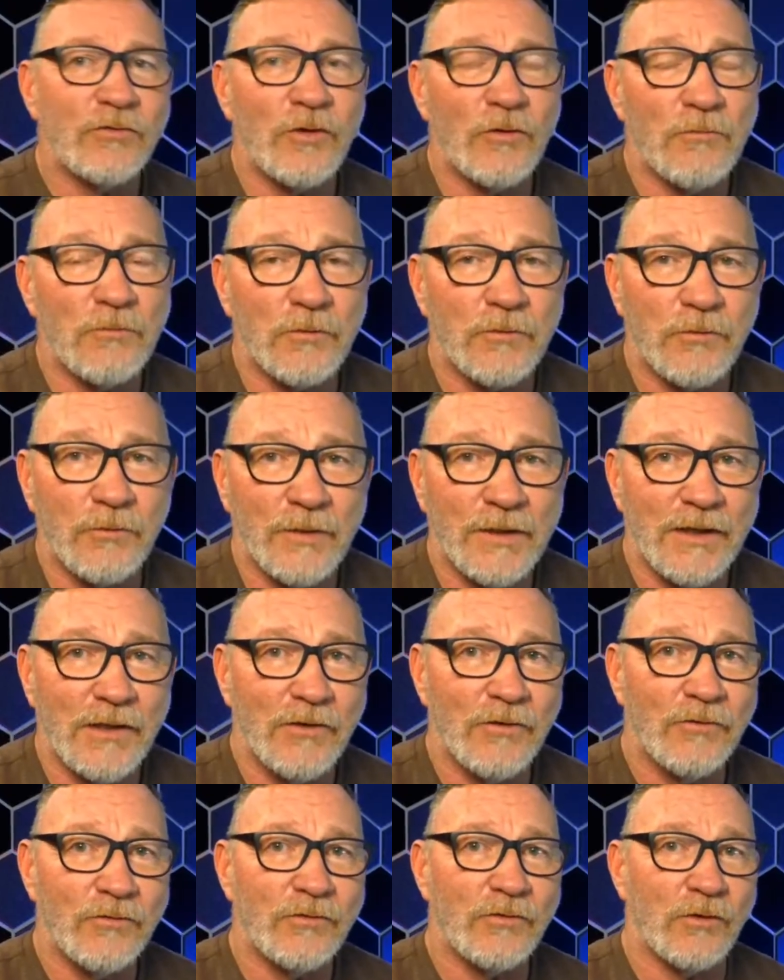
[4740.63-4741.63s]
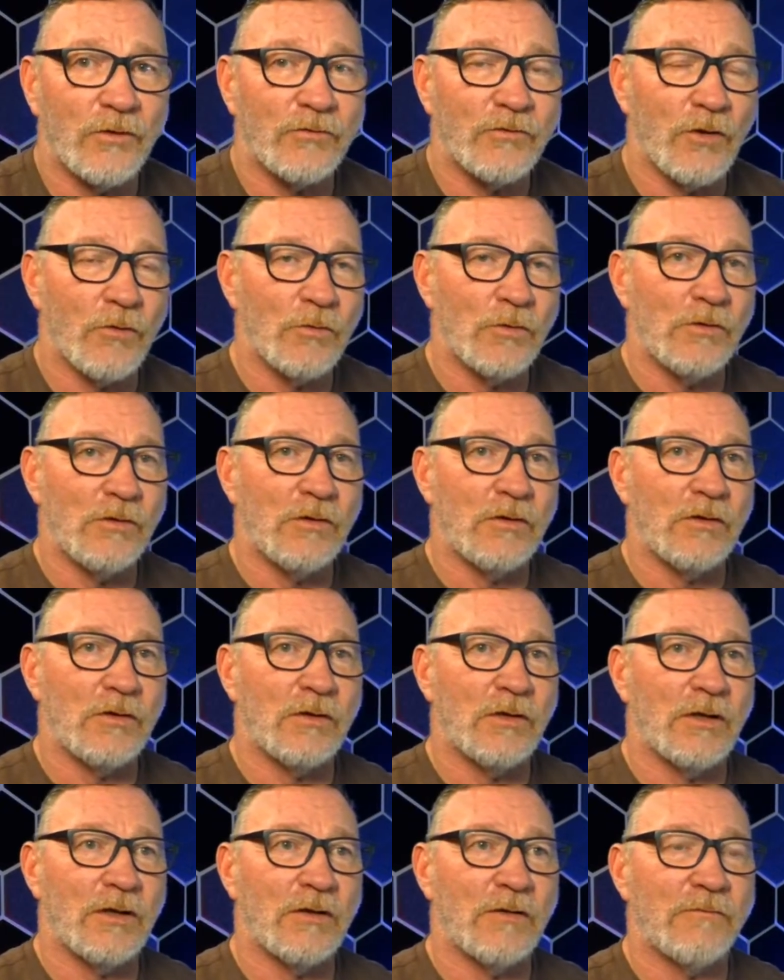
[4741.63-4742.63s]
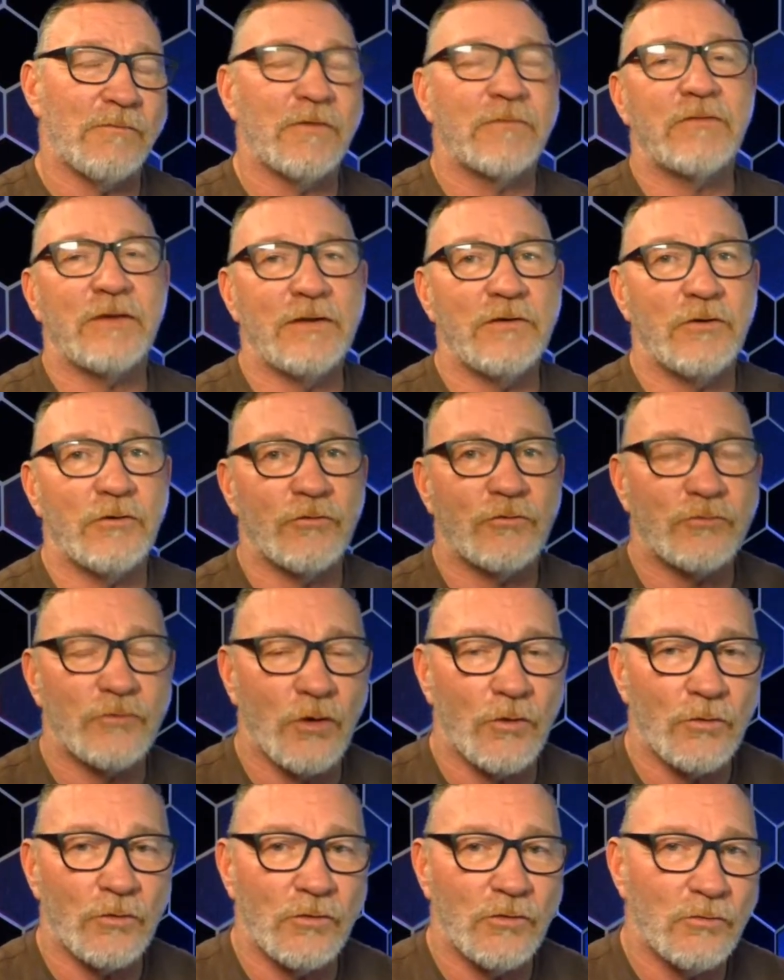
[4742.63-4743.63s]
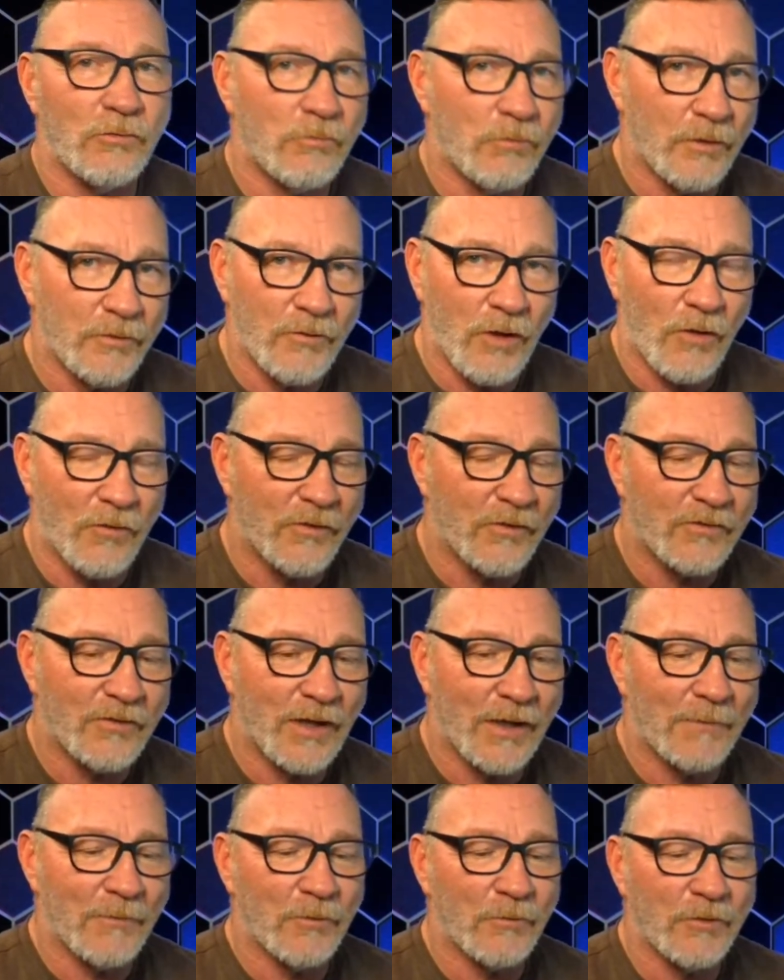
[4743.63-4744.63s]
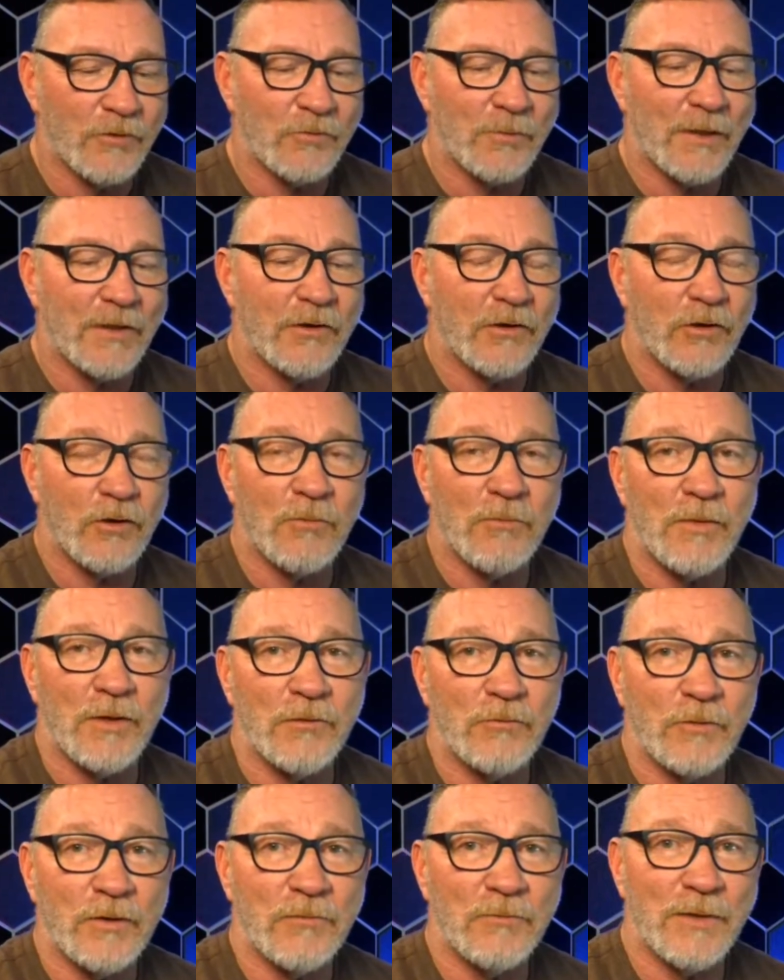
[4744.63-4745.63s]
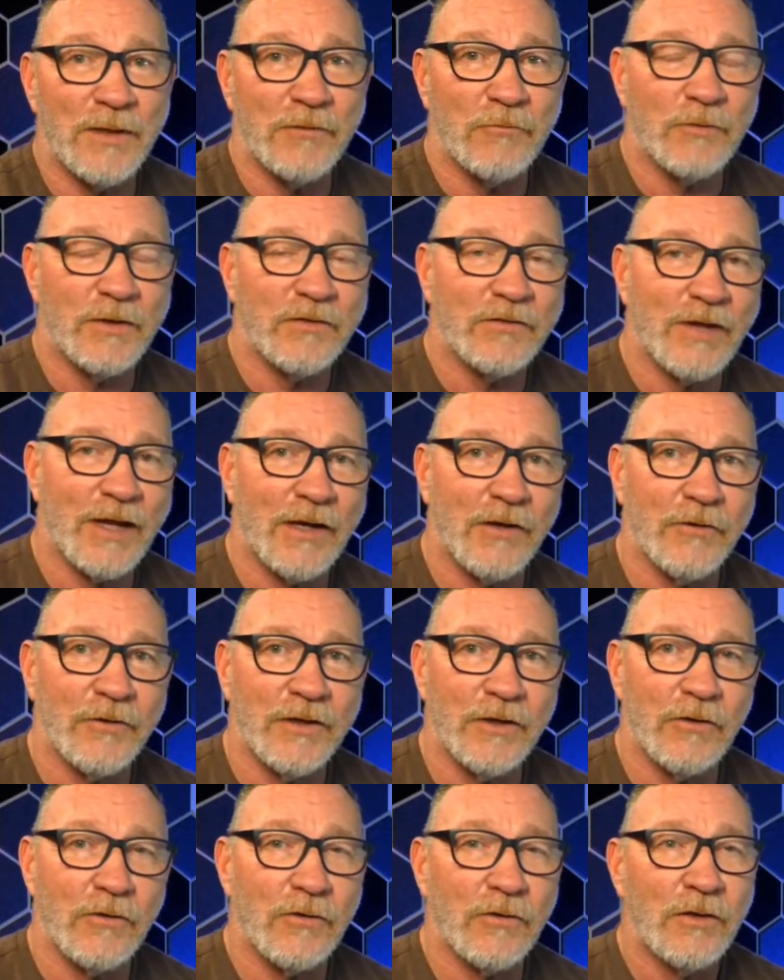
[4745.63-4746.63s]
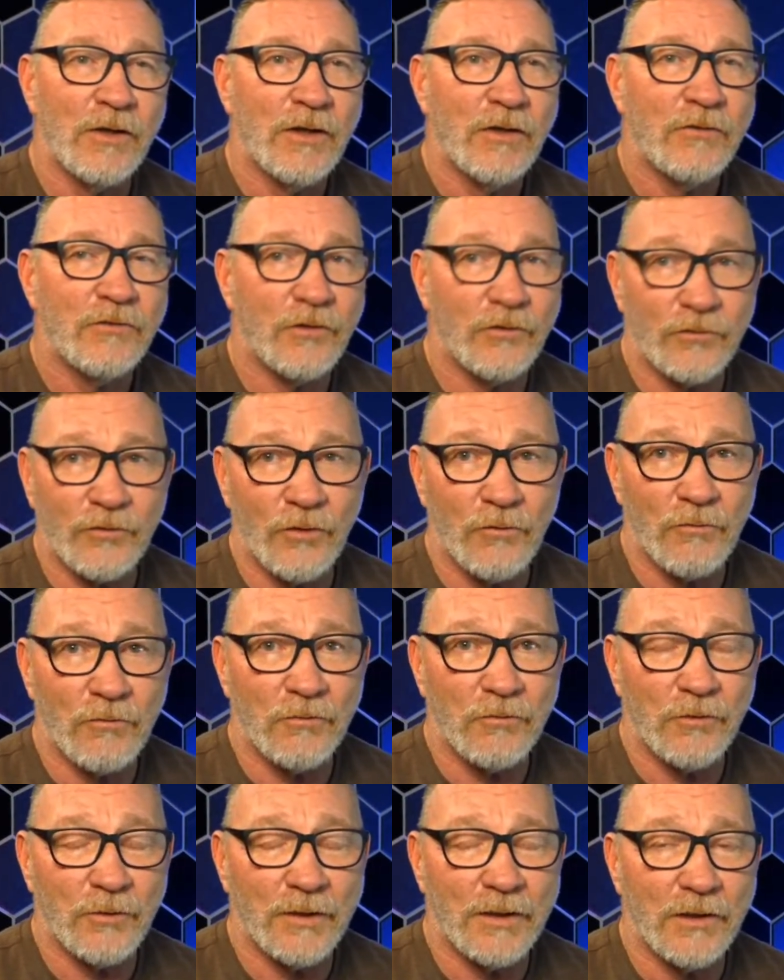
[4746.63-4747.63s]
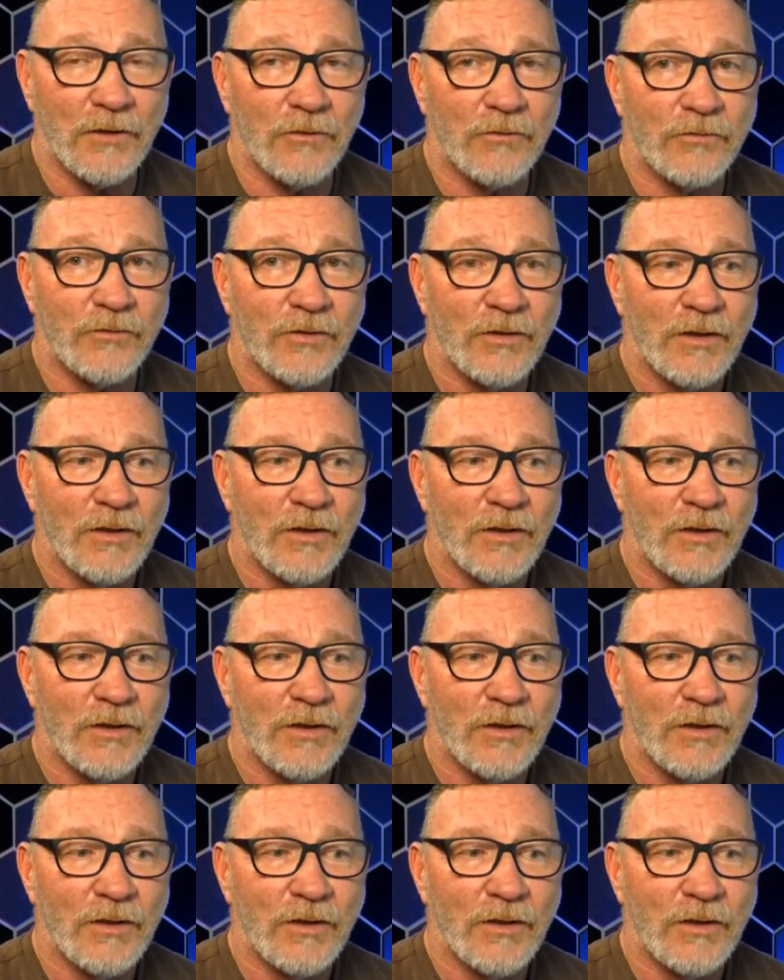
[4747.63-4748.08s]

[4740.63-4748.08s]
over 3 years, a total 15 years total with all the time that we spent here, but we've been retired here just over 3 years.